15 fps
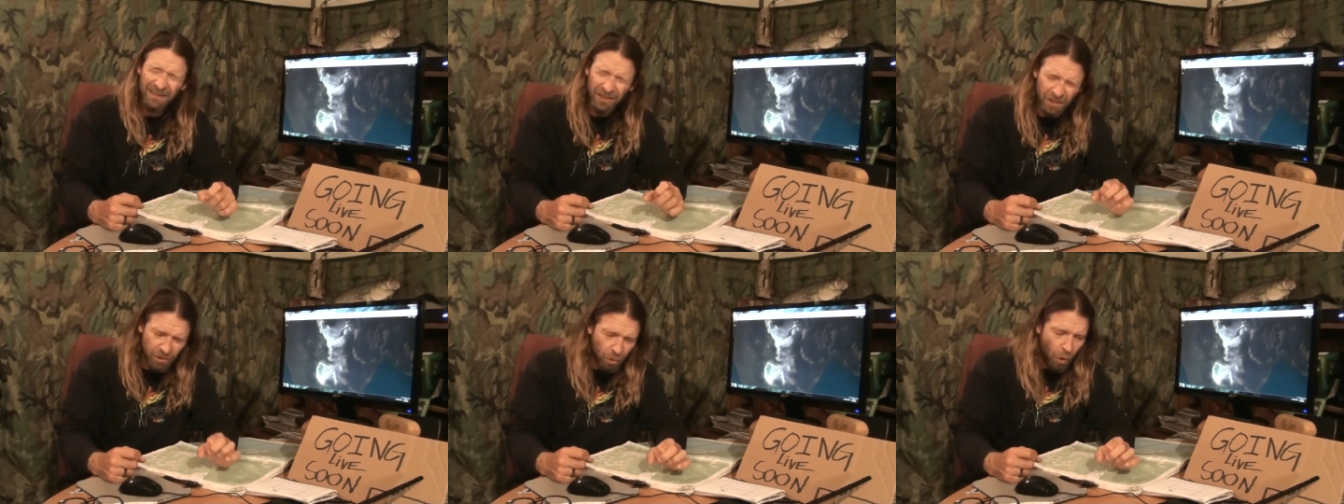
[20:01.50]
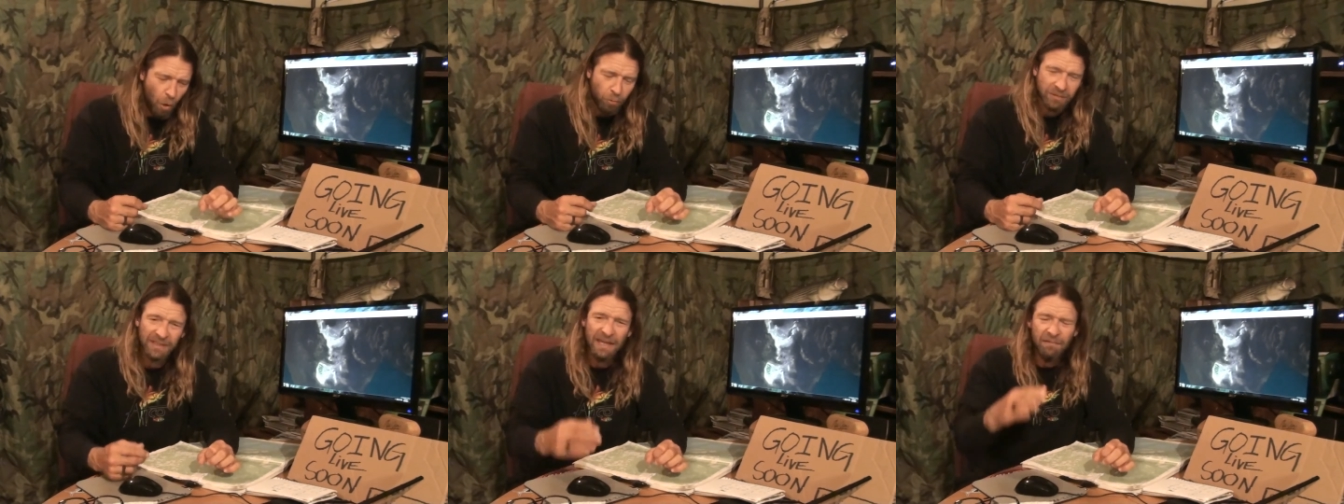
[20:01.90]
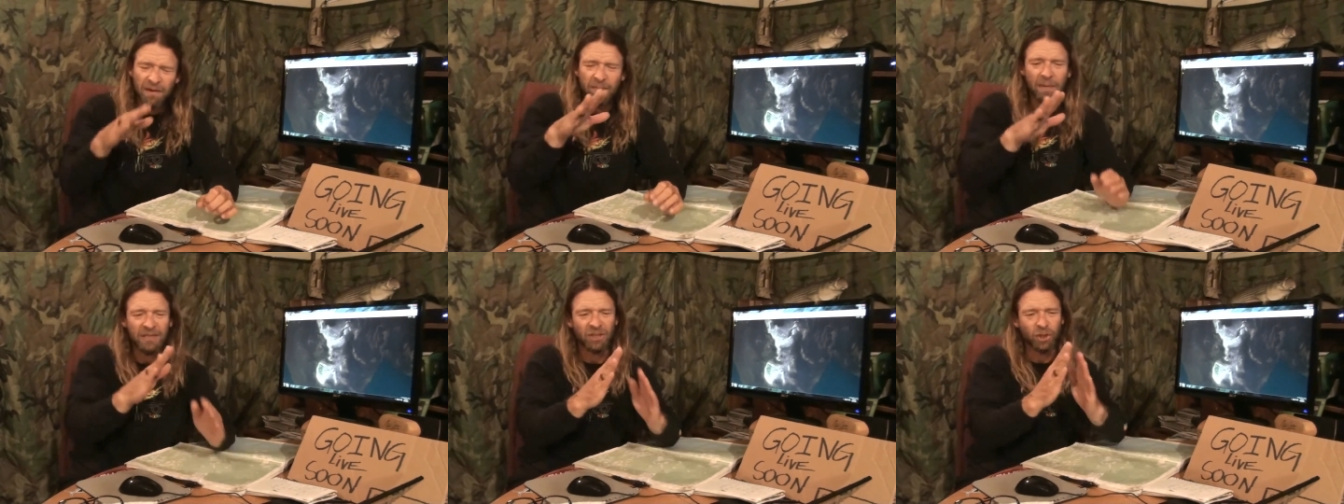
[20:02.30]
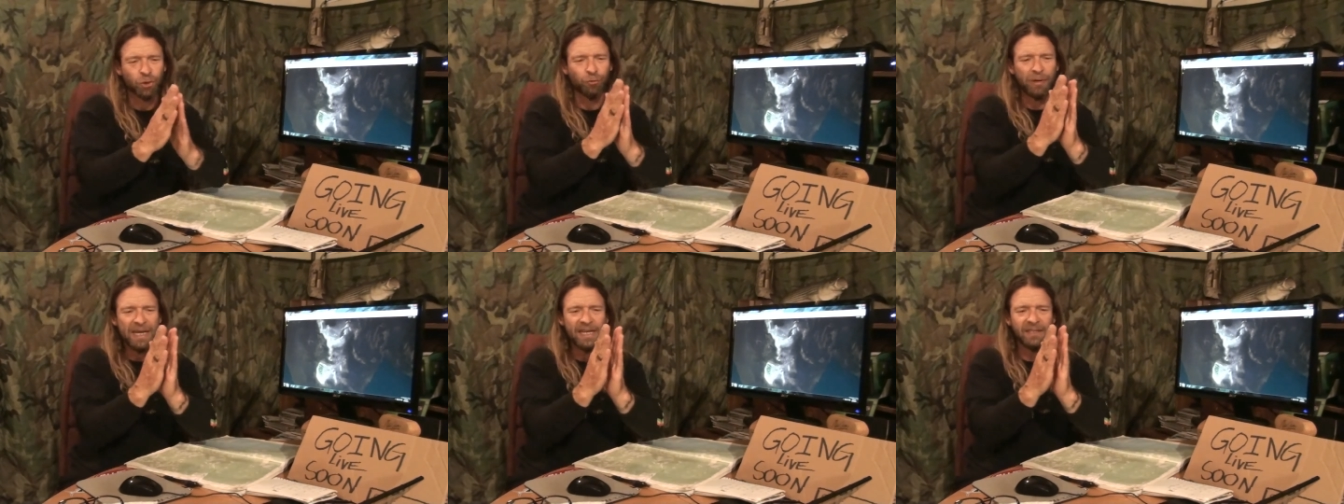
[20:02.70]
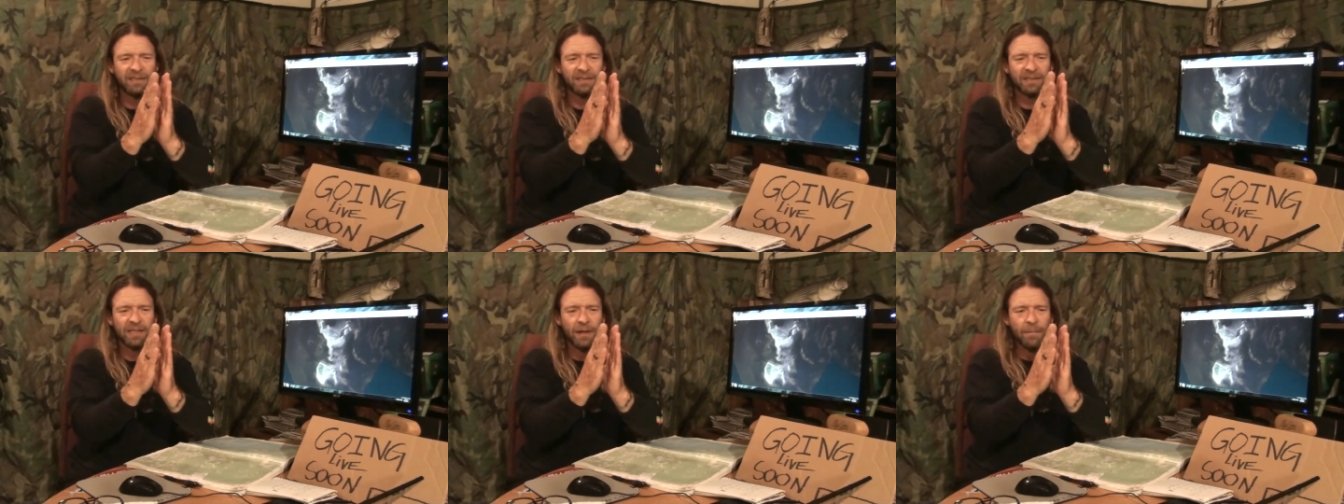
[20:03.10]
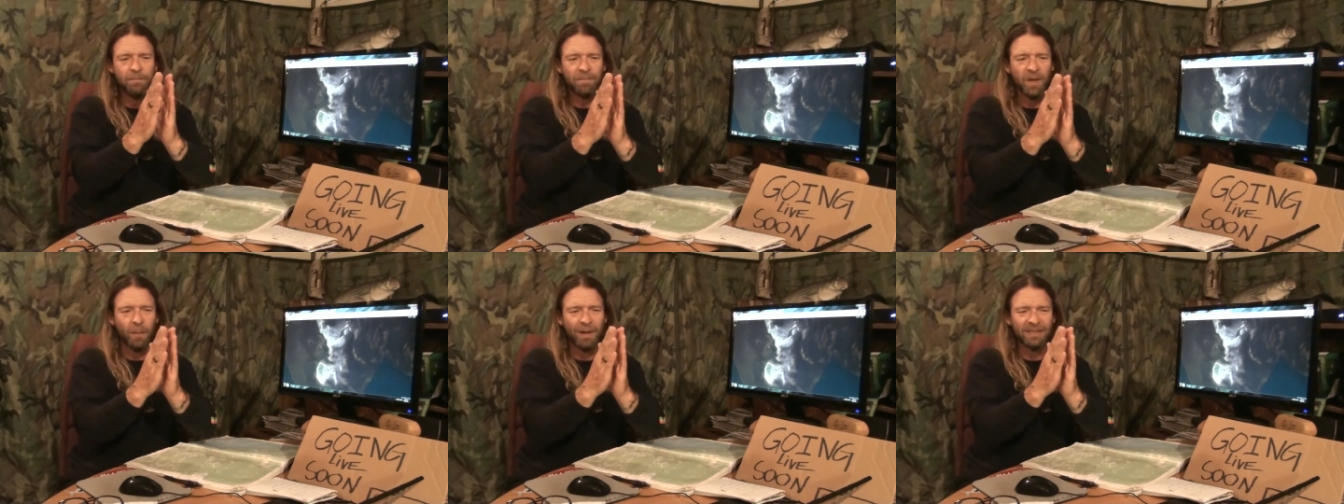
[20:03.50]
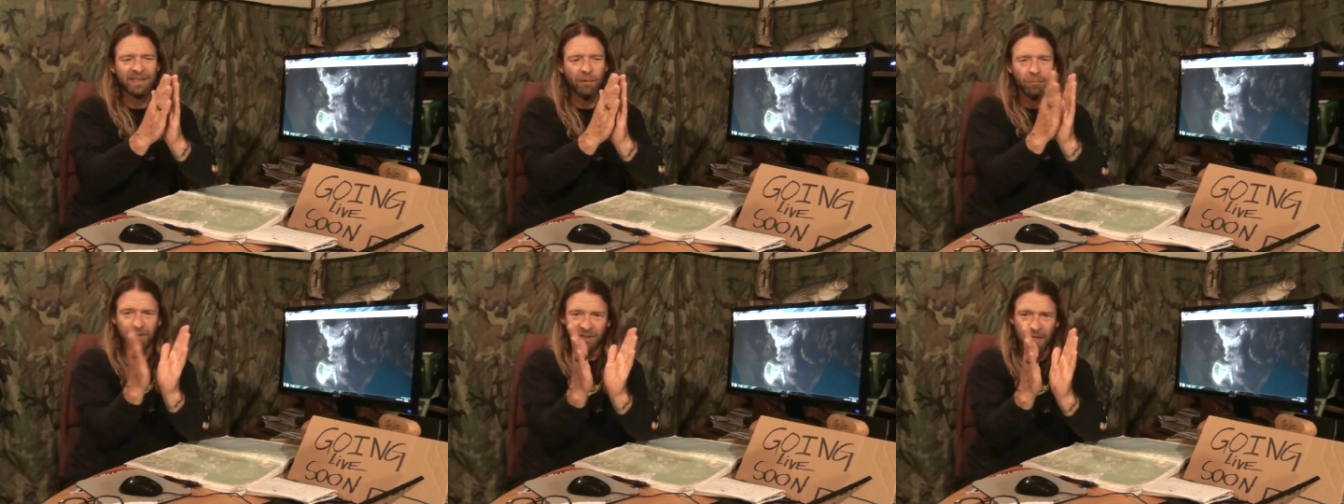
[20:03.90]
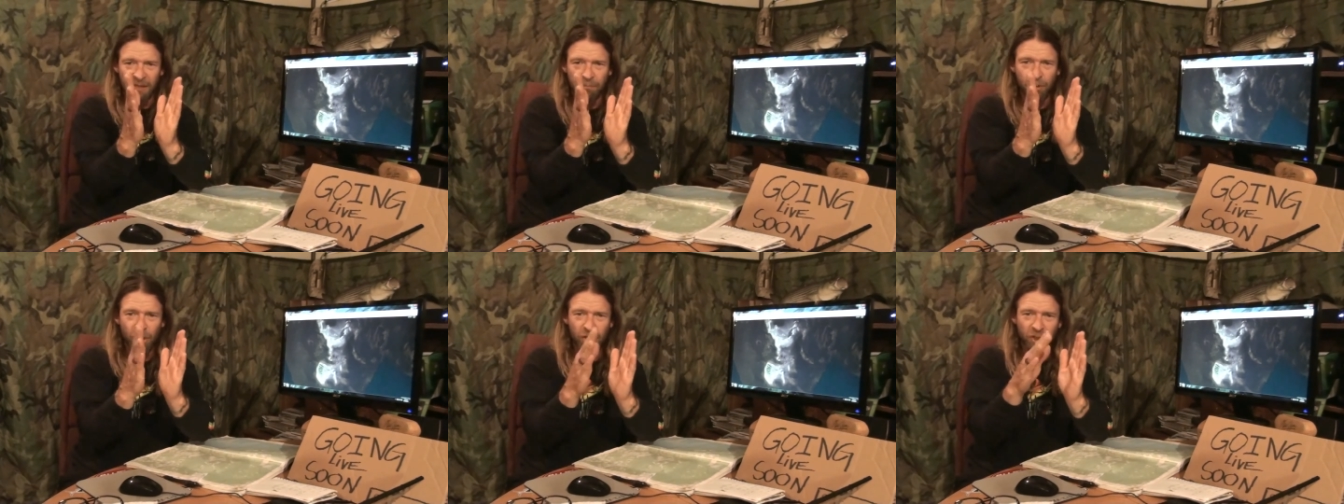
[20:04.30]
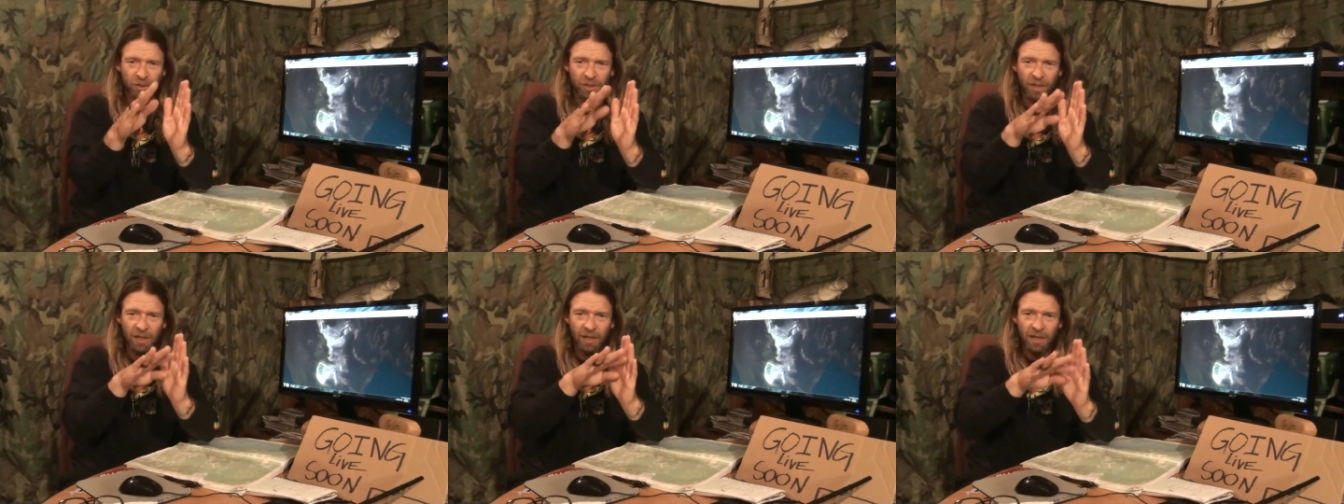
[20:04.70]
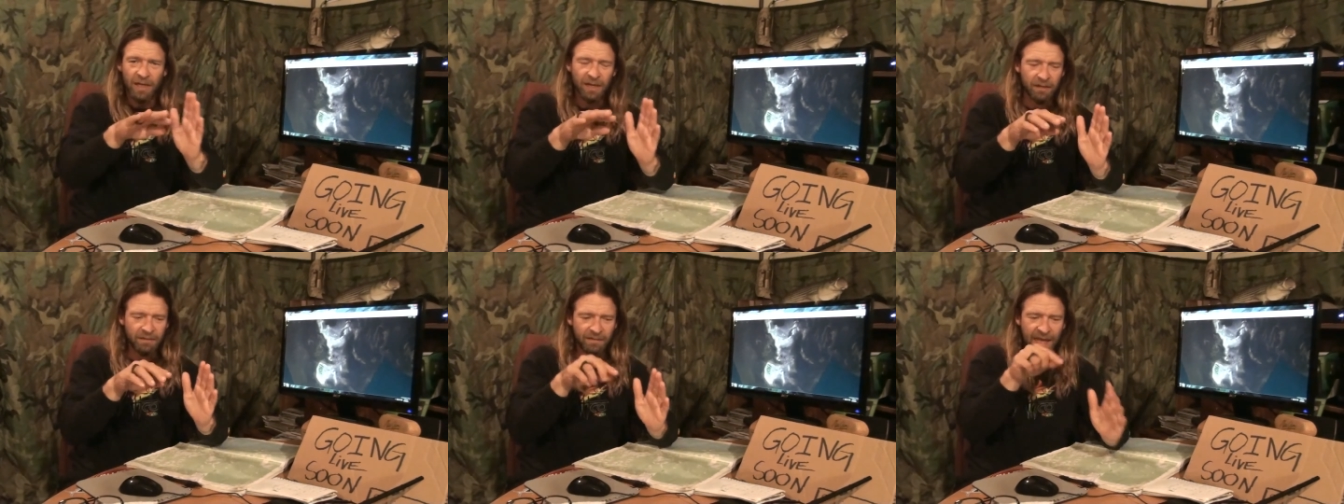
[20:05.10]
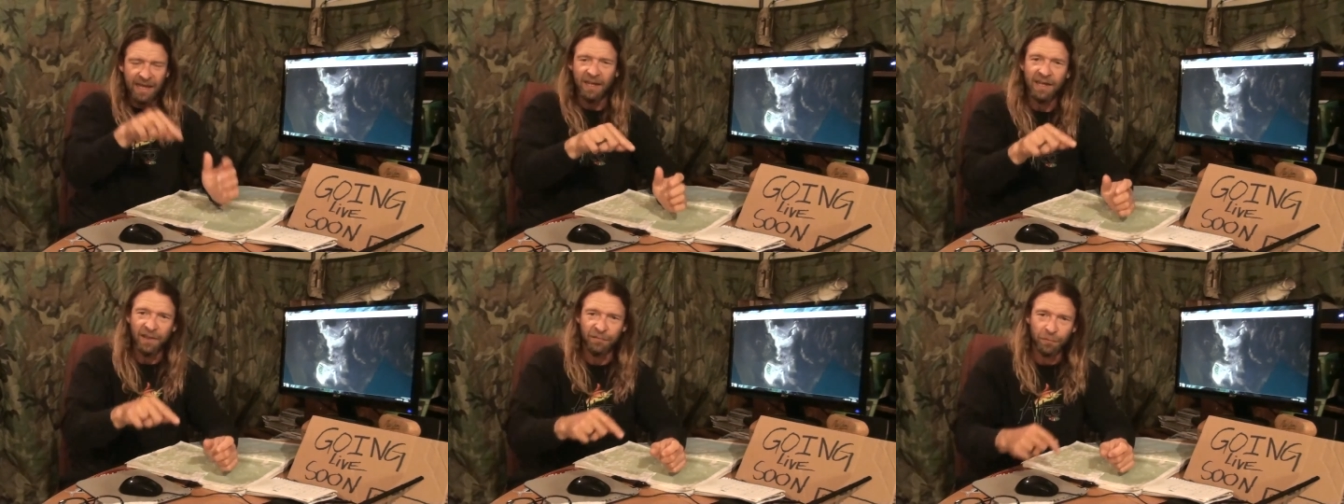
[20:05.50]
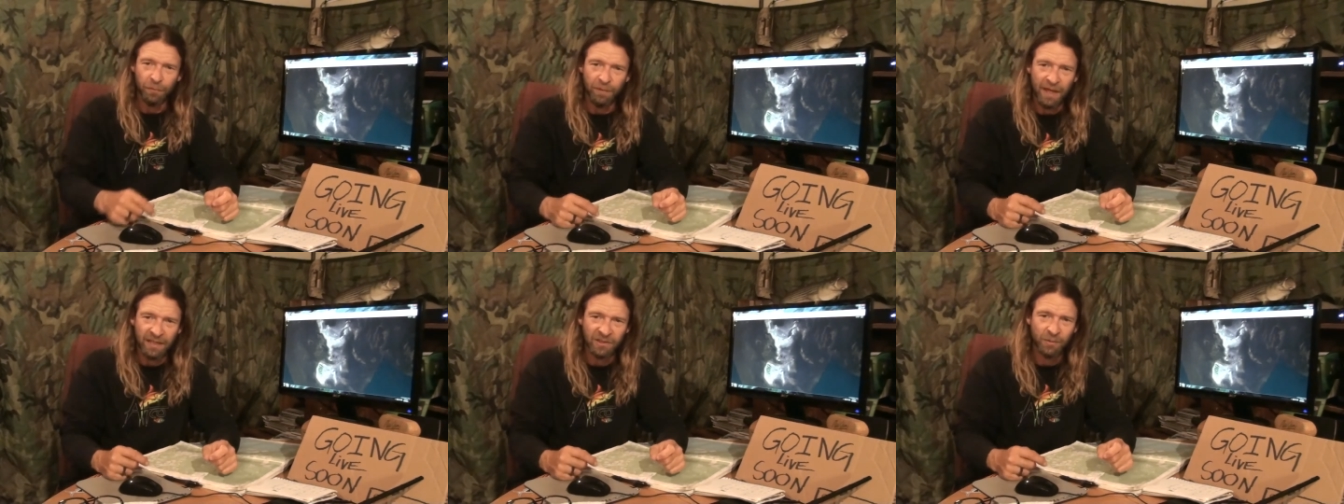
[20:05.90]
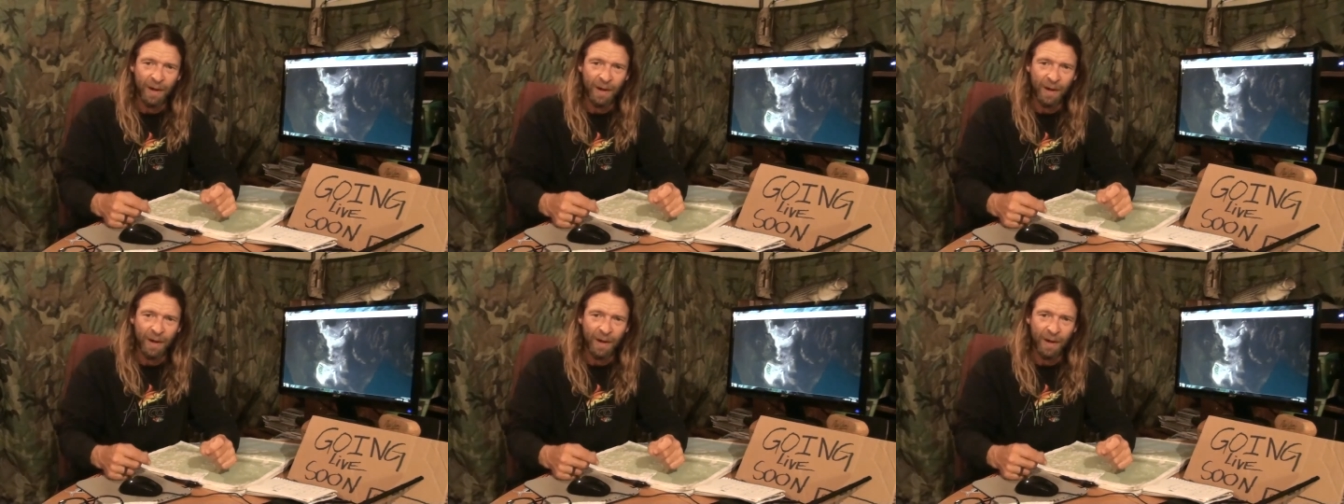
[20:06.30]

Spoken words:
little holes, even if my screens on my tent was like pushed, they could get through there.